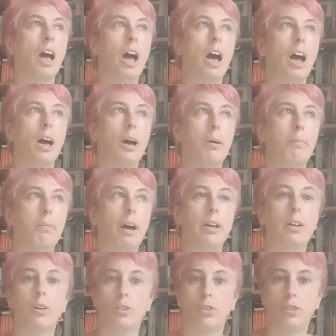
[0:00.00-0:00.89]

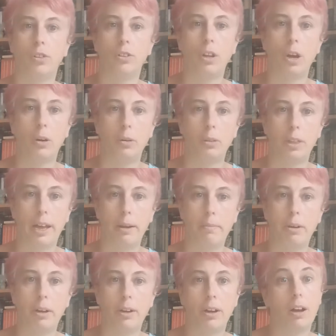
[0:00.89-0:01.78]
I got to know
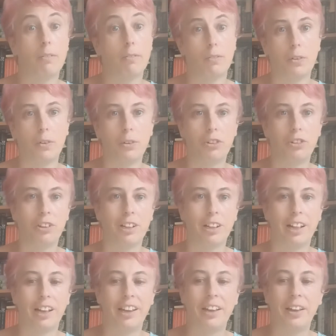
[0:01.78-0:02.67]
them,
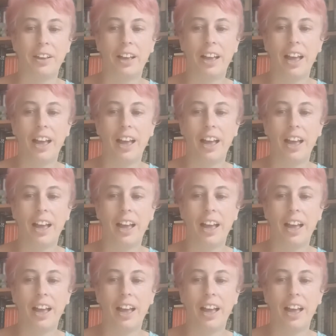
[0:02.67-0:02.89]
unfortunately,